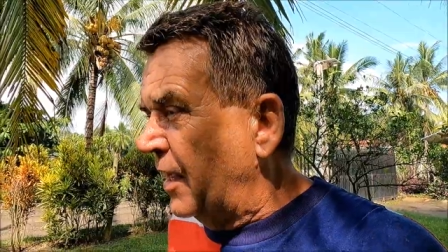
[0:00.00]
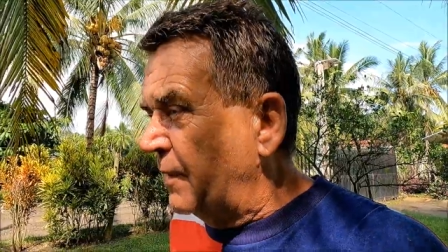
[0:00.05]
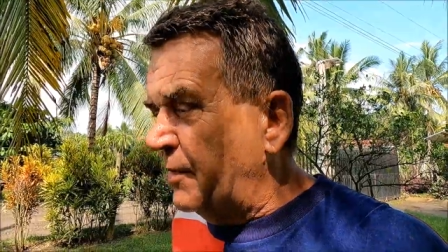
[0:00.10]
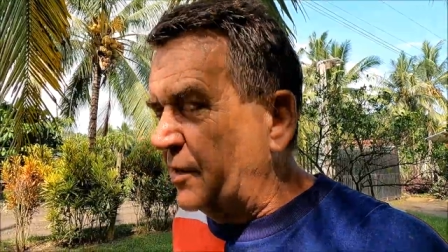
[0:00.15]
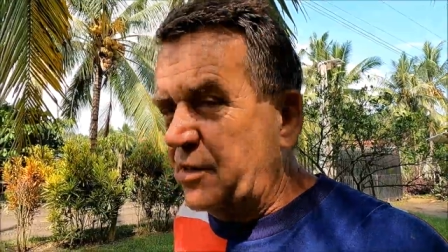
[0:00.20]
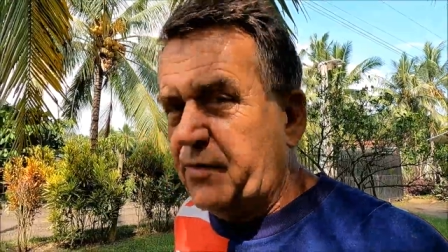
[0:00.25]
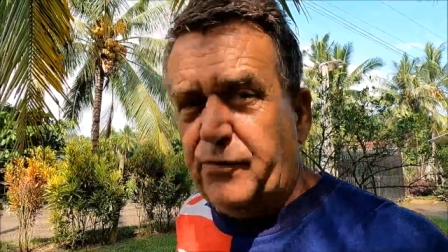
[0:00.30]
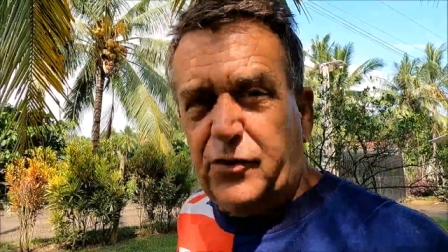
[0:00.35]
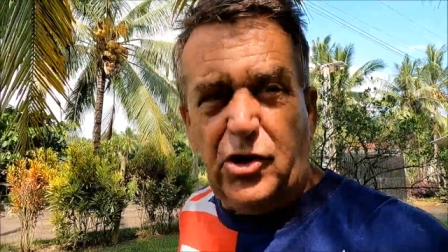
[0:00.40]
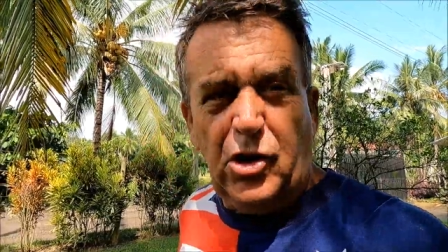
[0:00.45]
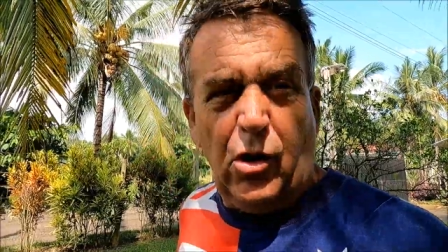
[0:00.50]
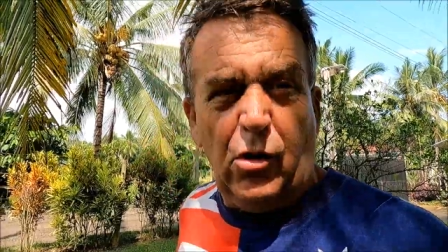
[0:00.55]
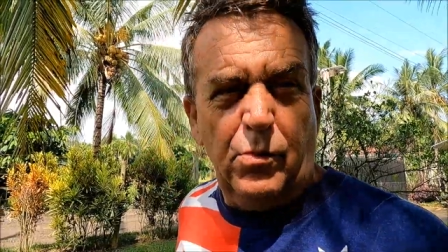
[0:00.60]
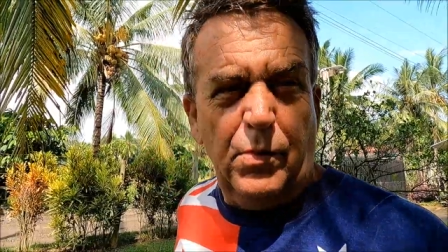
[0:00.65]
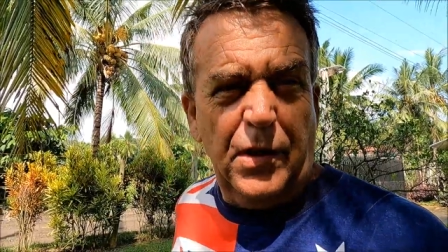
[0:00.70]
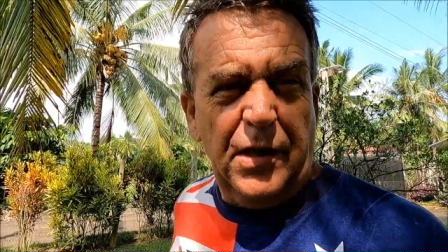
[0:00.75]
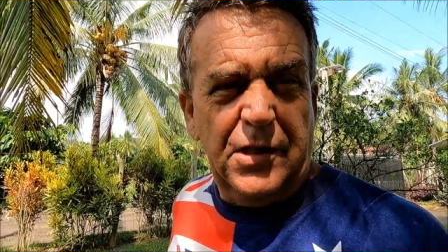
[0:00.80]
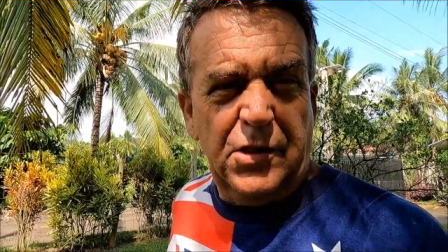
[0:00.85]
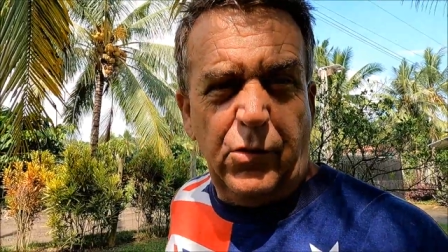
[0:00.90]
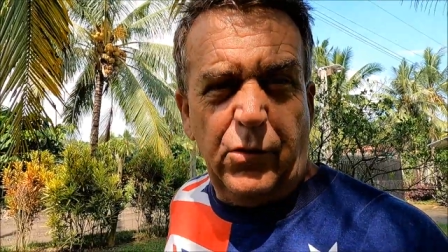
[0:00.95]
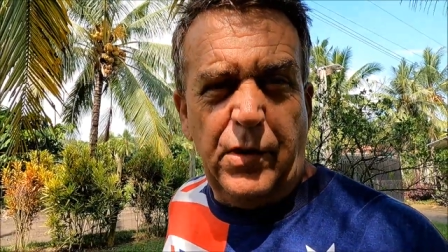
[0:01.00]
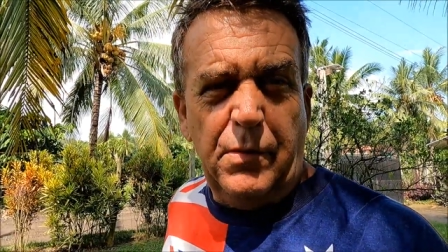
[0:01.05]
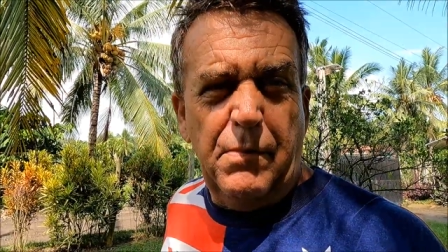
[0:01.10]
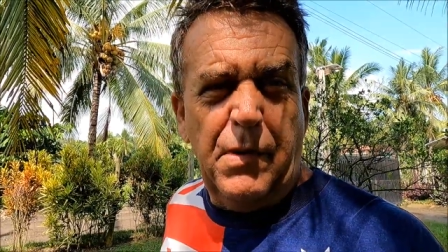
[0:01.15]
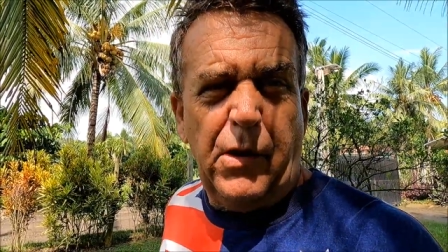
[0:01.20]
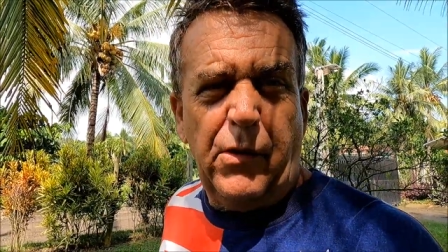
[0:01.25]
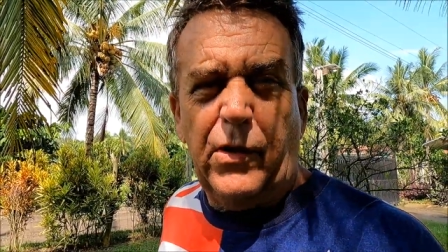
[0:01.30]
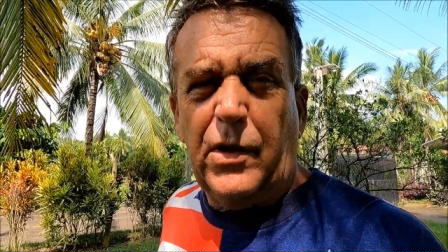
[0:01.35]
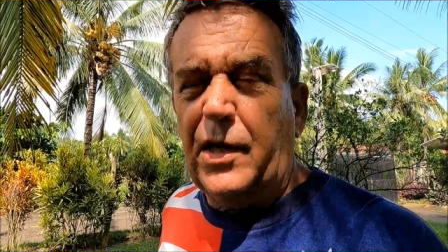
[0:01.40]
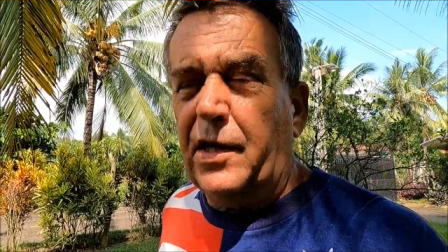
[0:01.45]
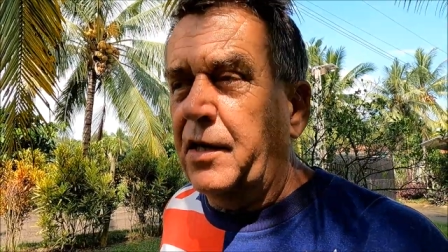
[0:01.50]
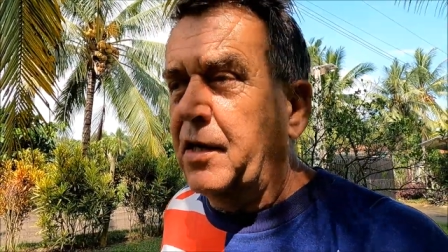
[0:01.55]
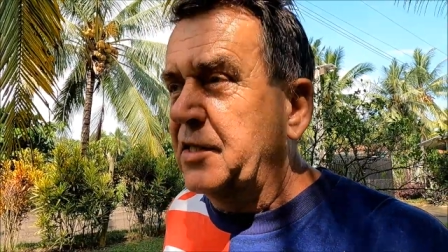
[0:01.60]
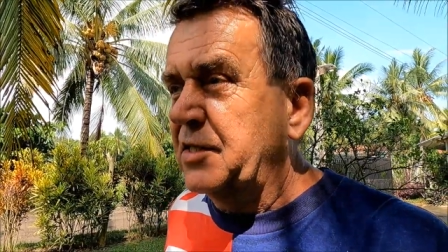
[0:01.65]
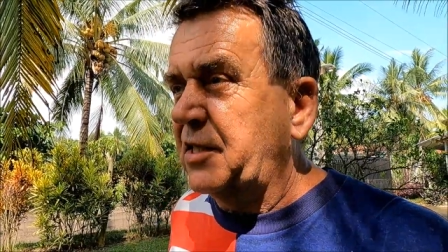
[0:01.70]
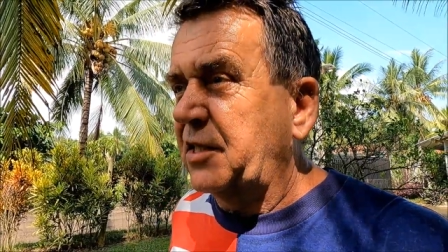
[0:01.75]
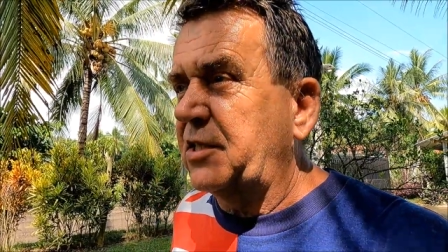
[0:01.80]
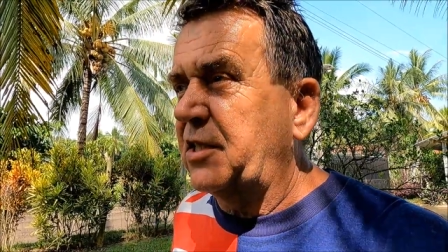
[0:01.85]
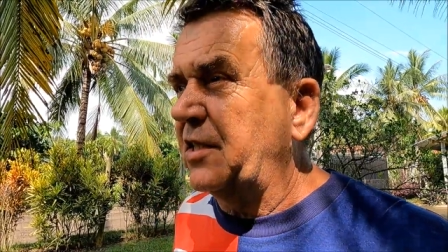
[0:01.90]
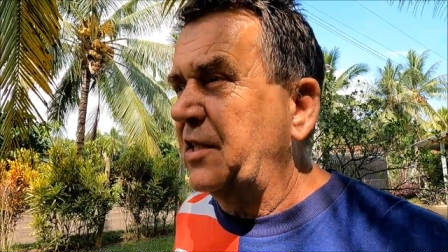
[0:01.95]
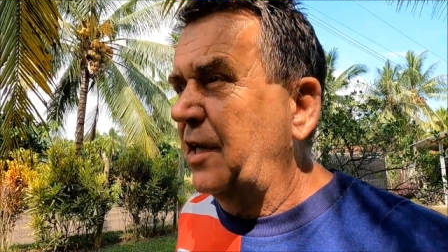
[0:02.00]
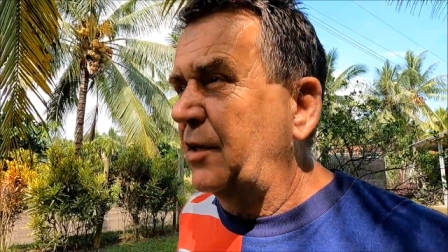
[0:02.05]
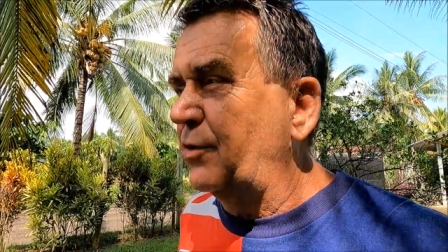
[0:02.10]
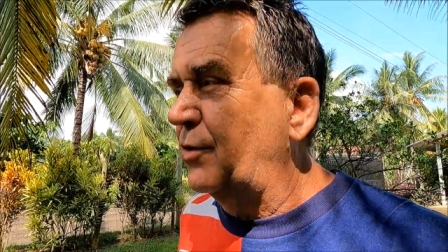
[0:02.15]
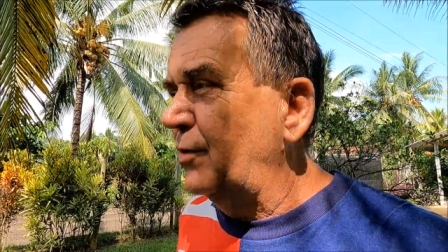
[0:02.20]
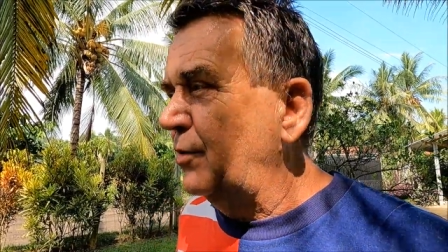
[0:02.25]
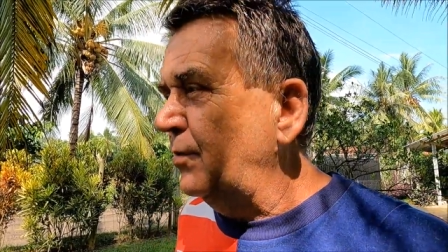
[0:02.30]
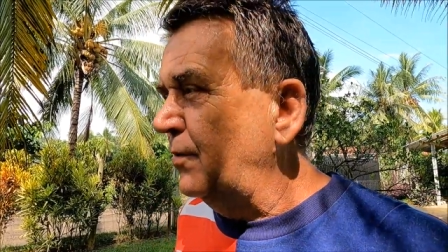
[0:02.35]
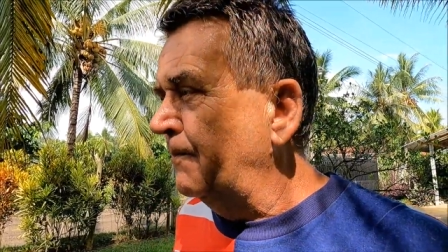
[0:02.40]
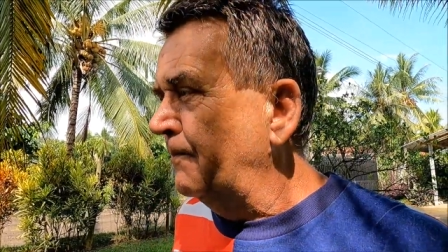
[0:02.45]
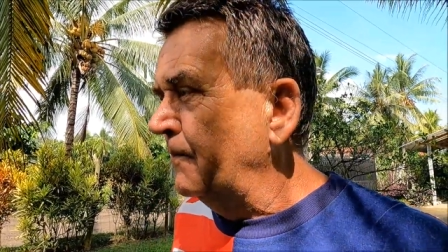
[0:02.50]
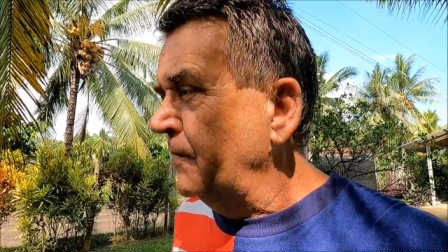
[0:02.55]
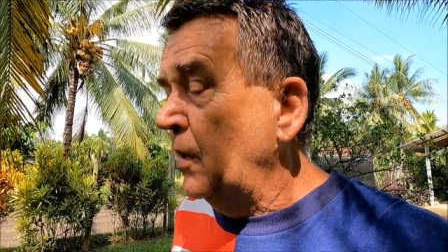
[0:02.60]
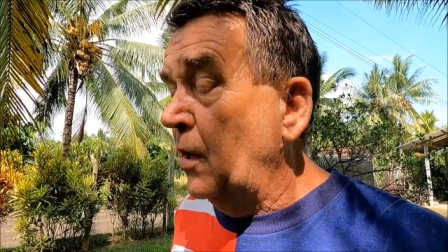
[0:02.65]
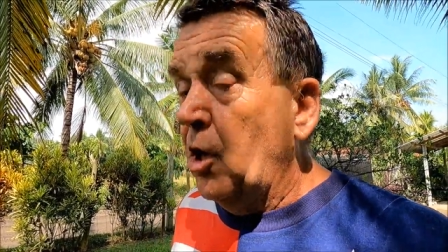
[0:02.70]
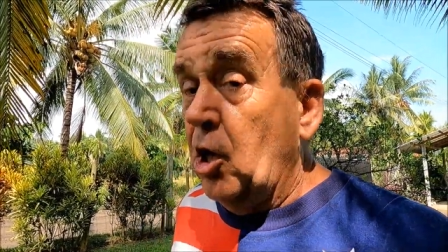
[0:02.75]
much of a child molester I'm marrying such a young girl.